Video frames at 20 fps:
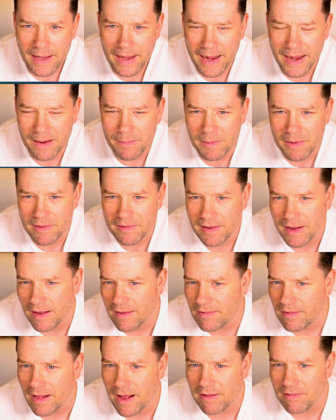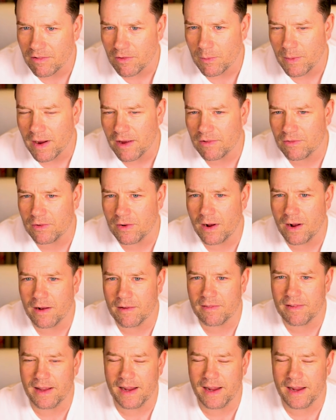Edmonds has lots of restaurants.